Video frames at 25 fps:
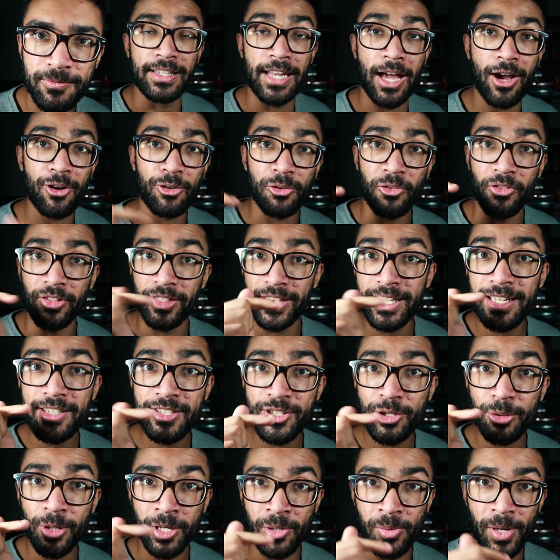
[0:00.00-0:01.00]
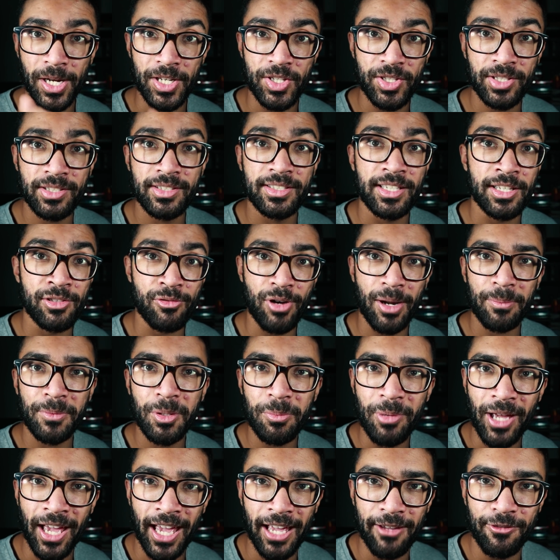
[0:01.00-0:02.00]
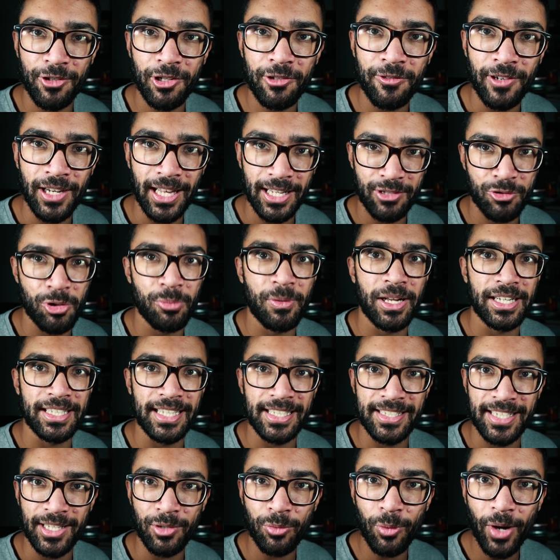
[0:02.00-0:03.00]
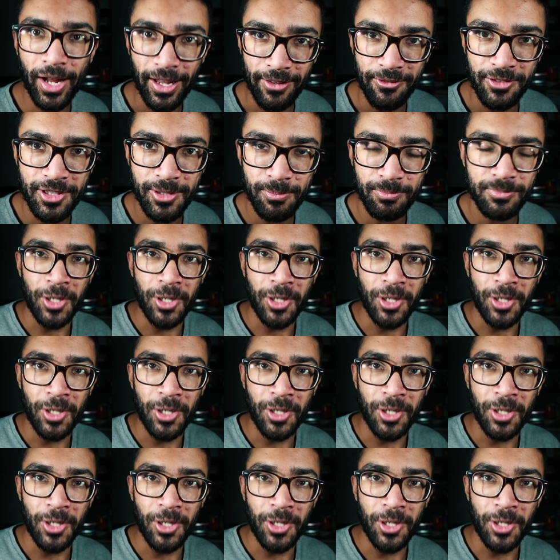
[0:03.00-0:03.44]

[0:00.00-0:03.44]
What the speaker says: Now, these two equations describe the behavior of electromagnetic waves.